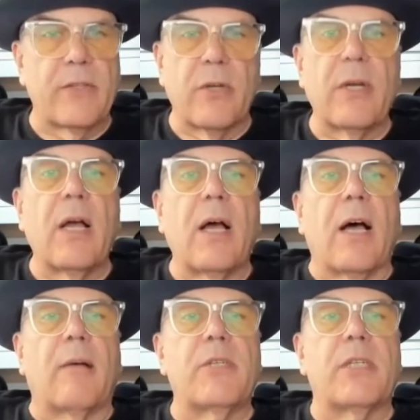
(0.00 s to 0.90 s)
So
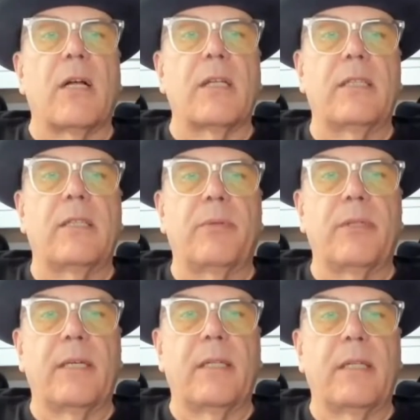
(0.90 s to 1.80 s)
I'm starting to put
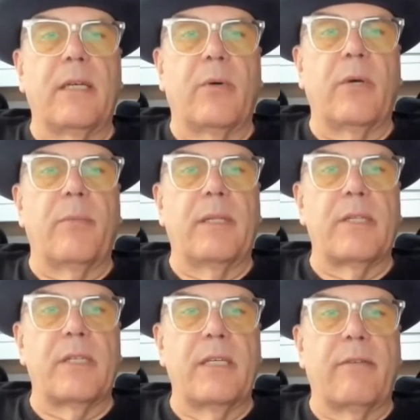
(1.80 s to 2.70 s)
together the equipment
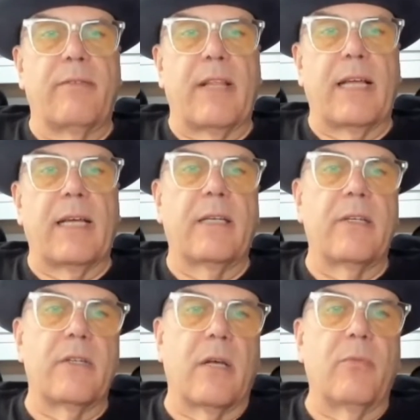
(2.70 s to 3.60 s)
that's needed for that.
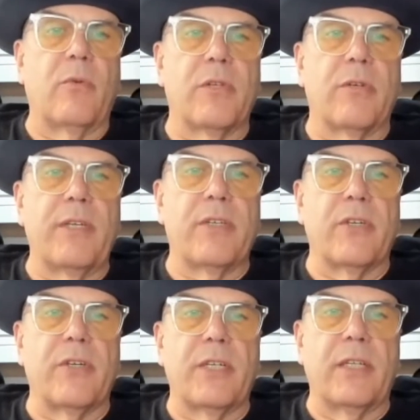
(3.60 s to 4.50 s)
And I'm also
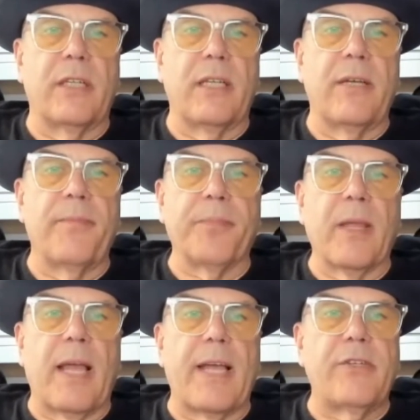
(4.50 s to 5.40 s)
researching the
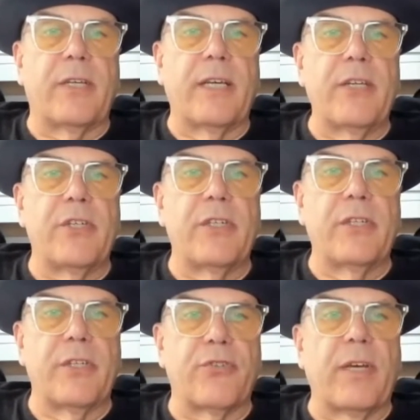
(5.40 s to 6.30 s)
education
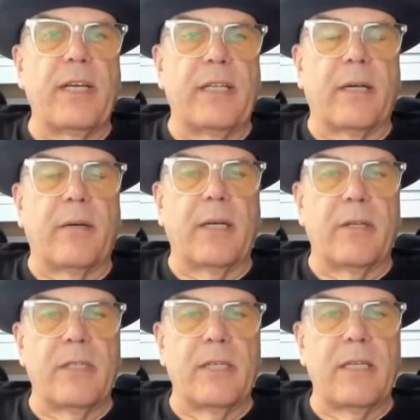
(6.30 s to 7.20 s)
and the training that I'm
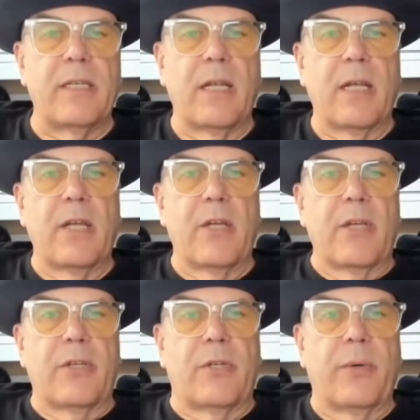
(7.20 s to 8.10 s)
going to need
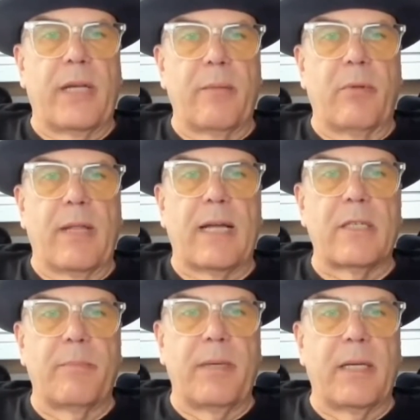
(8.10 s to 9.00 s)
to enable
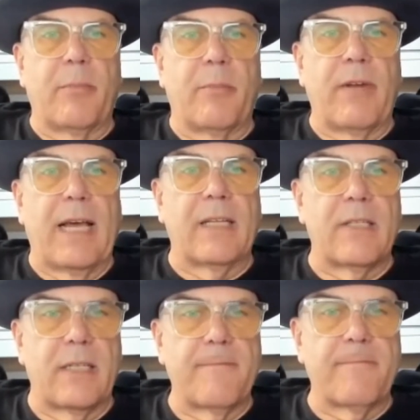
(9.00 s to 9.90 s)
that to become a
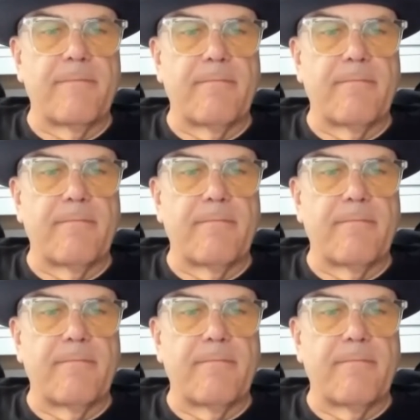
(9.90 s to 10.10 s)
reality.